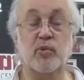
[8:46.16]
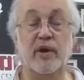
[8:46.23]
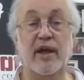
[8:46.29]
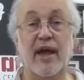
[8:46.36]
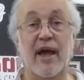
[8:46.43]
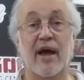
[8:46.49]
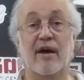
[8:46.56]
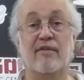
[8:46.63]
we
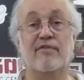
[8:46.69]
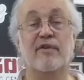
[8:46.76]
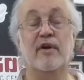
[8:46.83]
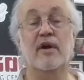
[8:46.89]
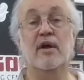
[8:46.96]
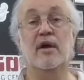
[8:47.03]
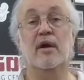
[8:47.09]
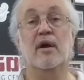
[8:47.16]
have
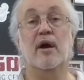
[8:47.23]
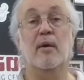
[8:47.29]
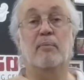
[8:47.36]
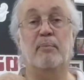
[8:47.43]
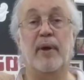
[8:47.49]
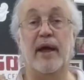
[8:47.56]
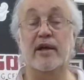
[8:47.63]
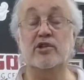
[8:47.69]
a
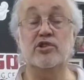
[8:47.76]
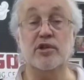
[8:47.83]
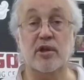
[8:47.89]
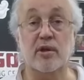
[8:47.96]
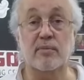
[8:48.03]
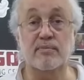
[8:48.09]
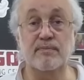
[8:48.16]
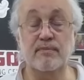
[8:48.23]

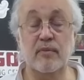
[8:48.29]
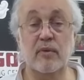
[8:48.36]
pendulum